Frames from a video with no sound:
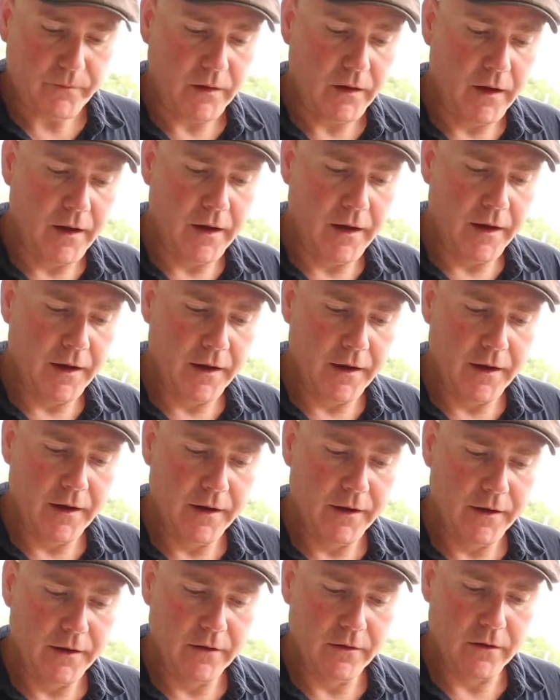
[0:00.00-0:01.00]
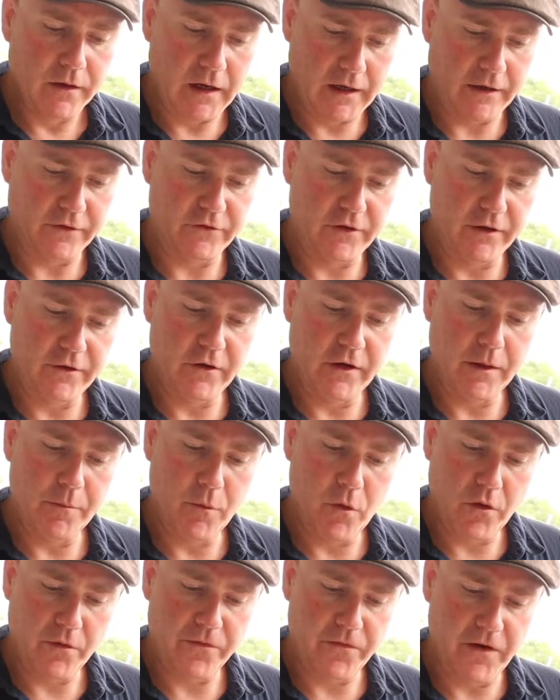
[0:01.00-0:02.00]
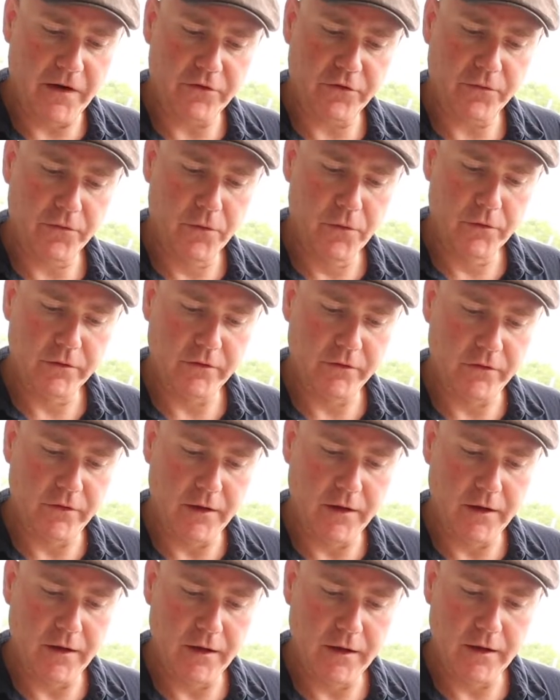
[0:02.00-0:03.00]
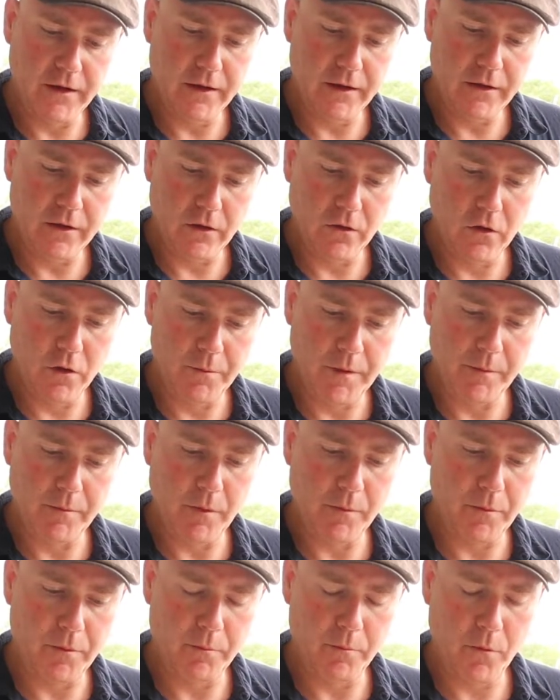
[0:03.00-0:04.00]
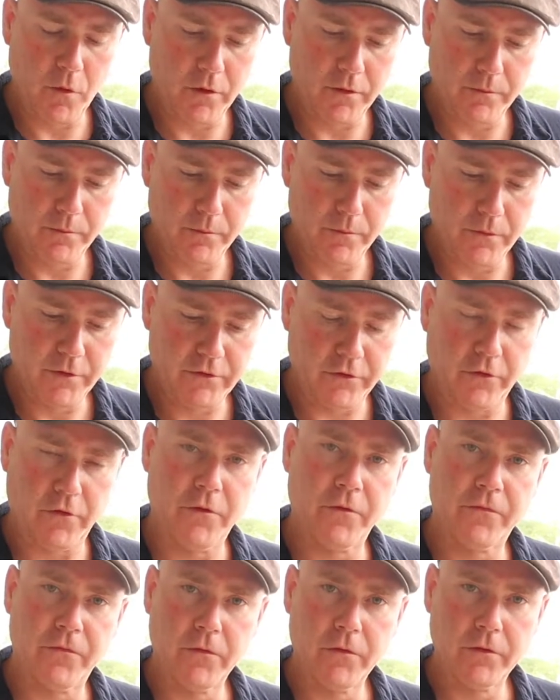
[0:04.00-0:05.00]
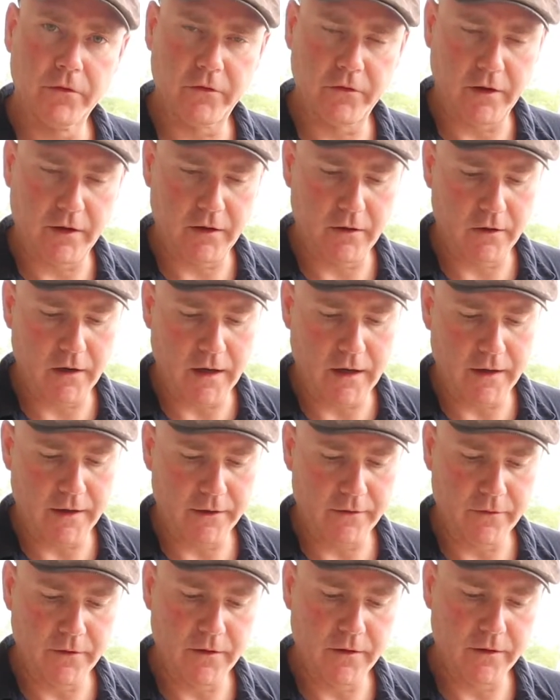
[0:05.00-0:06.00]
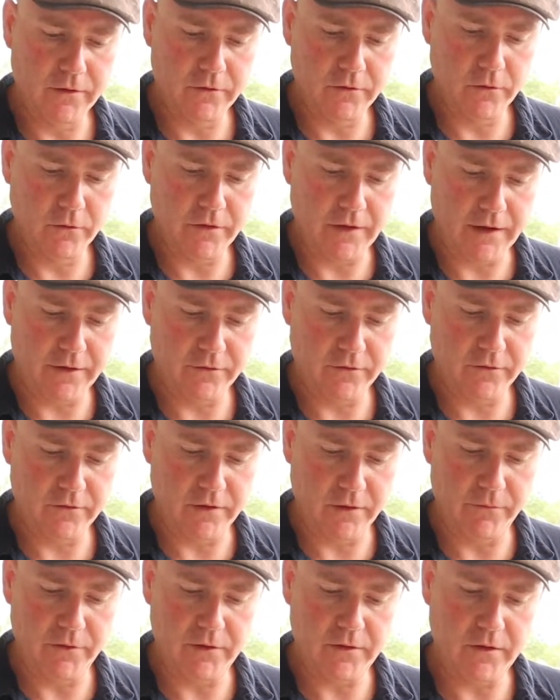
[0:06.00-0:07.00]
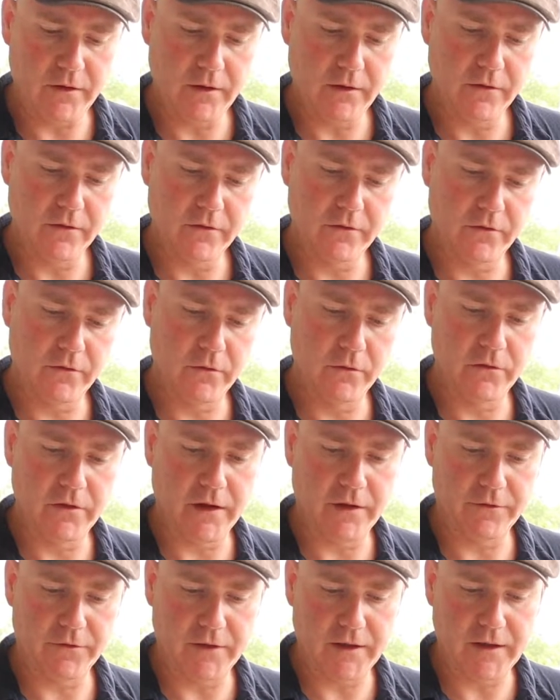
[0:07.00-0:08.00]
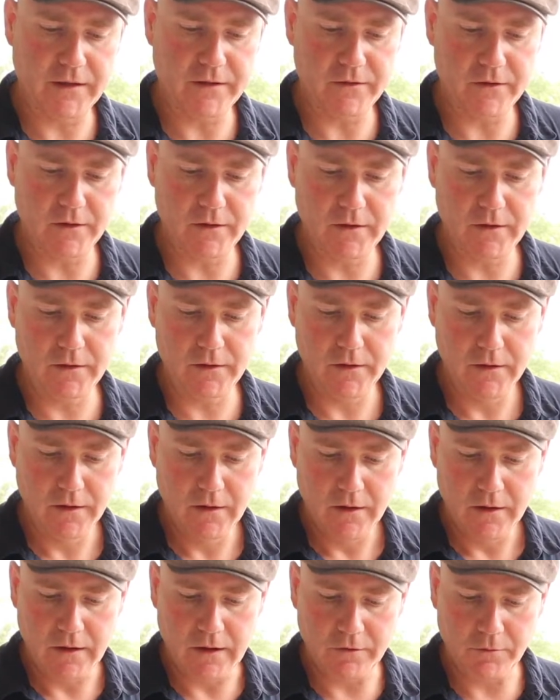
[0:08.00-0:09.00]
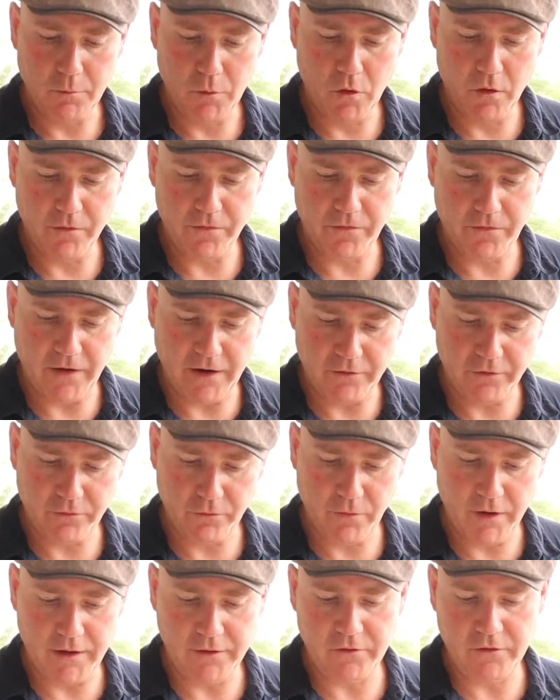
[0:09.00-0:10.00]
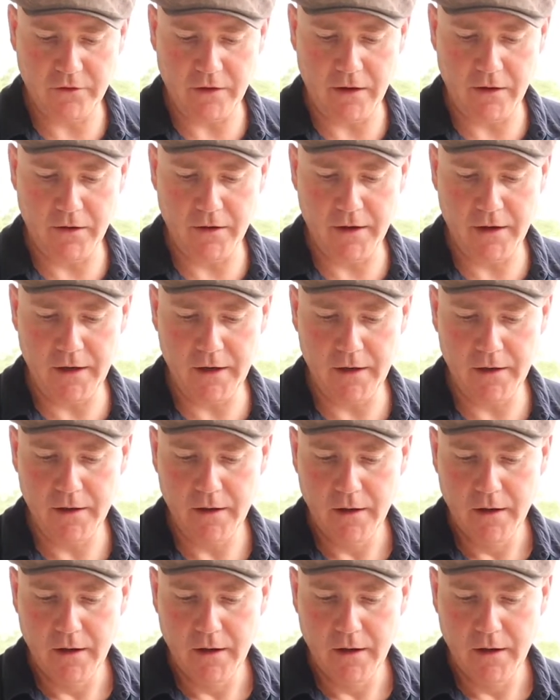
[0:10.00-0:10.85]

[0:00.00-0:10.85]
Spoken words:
And like I said, you get more fresh fruits than a little bit more mature fruits like you got in the 2017. This 2018 has more fresh red cherry,